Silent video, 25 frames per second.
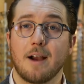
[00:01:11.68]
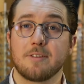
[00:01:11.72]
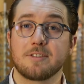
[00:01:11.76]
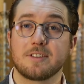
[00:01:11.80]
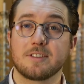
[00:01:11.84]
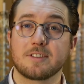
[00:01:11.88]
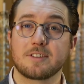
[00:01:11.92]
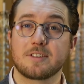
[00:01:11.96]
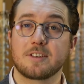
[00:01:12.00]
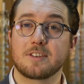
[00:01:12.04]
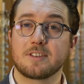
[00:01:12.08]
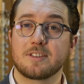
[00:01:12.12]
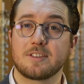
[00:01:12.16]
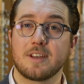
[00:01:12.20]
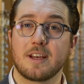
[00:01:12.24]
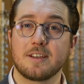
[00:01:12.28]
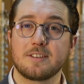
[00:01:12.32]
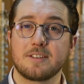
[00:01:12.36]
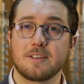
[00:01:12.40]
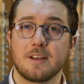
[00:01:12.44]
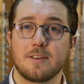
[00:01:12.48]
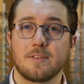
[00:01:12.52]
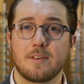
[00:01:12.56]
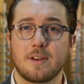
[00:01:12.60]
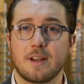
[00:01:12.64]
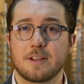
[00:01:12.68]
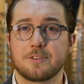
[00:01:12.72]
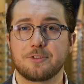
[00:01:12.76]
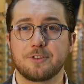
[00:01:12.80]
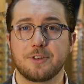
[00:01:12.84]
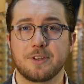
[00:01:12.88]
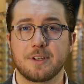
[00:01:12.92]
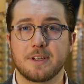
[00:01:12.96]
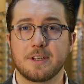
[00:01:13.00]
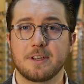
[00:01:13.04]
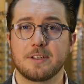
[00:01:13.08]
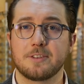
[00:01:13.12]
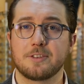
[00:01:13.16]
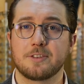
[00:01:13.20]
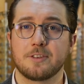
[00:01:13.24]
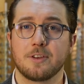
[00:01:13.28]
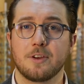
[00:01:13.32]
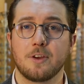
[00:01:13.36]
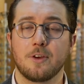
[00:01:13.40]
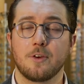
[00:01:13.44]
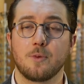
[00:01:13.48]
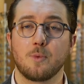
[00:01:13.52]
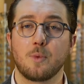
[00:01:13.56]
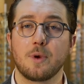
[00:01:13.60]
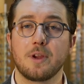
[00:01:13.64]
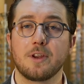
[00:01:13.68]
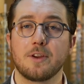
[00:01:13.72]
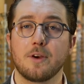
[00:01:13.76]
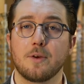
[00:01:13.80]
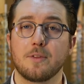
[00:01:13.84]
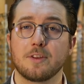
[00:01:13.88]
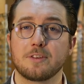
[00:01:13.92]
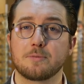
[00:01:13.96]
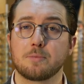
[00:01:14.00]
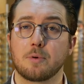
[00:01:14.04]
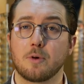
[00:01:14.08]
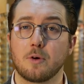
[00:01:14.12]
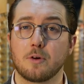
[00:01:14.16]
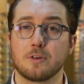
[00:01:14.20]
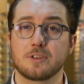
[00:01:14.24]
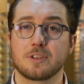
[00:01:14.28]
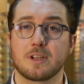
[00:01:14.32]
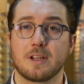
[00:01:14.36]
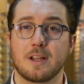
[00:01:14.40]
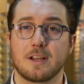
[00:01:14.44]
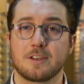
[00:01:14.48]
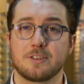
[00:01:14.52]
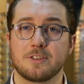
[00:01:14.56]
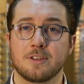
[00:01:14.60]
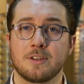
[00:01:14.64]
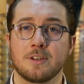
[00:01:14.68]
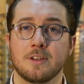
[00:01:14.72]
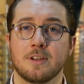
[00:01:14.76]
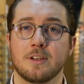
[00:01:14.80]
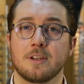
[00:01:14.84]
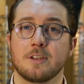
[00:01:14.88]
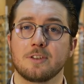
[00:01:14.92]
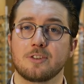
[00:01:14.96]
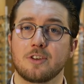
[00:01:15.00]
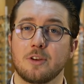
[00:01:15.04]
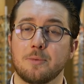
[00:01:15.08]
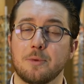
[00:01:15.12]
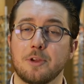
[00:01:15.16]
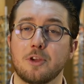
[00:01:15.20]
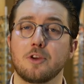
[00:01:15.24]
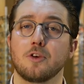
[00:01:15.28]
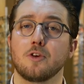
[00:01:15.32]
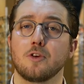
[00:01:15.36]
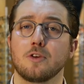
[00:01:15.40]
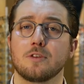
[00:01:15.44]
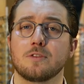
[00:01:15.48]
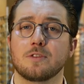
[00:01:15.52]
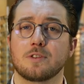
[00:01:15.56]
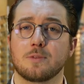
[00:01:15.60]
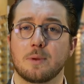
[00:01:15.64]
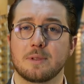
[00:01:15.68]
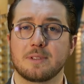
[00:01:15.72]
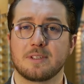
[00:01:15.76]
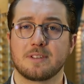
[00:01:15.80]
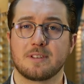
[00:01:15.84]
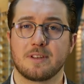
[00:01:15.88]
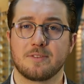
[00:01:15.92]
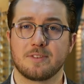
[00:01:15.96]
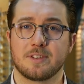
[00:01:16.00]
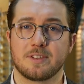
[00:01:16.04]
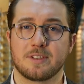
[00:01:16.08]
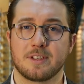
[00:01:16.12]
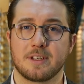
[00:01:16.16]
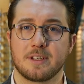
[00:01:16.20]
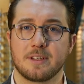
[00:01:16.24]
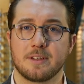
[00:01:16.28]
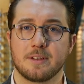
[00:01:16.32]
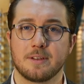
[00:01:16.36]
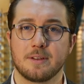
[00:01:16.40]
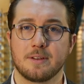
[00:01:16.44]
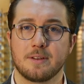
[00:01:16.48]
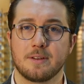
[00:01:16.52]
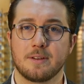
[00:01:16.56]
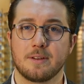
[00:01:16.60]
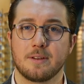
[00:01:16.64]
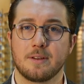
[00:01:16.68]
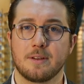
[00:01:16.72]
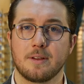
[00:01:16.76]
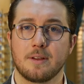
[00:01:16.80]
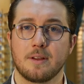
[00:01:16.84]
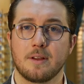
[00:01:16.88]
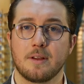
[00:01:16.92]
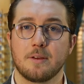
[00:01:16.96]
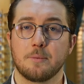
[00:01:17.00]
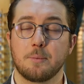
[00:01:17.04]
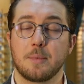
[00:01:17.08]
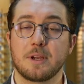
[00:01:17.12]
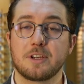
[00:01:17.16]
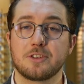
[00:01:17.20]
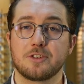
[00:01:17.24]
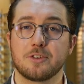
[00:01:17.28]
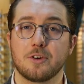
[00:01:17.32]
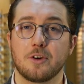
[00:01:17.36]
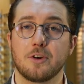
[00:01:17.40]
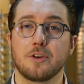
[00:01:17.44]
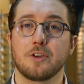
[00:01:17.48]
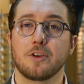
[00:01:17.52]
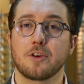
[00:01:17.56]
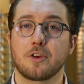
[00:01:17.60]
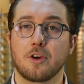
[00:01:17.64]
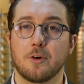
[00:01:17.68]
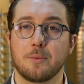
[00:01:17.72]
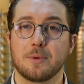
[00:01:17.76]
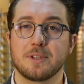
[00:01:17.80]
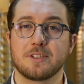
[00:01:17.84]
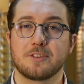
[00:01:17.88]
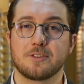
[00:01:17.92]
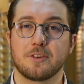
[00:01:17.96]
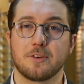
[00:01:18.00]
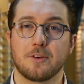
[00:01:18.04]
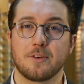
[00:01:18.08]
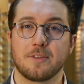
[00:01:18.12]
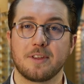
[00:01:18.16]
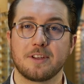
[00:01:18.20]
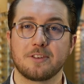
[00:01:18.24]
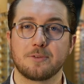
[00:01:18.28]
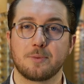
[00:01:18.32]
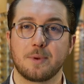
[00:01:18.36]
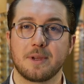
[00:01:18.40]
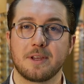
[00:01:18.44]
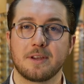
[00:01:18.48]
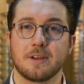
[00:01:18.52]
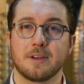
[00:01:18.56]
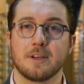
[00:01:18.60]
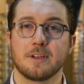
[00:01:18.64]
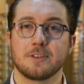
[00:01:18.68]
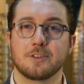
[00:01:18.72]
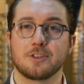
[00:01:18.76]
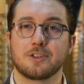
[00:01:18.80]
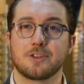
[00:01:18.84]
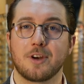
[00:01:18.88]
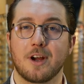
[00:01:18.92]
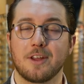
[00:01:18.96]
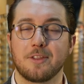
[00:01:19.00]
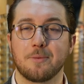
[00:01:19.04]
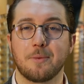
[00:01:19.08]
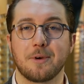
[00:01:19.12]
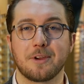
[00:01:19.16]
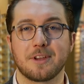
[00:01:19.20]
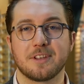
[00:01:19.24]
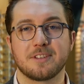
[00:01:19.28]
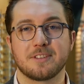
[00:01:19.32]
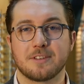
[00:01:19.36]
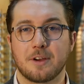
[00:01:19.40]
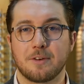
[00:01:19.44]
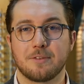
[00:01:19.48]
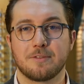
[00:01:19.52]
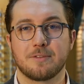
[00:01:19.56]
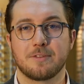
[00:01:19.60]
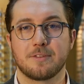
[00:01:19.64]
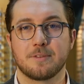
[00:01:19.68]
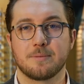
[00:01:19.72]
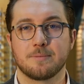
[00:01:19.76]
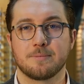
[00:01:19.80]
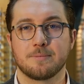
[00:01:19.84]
After the success of the last few years, we know this Porsche collection is going to be huge for twenty seventeen. Make sure you come in store this week to try them on yourself.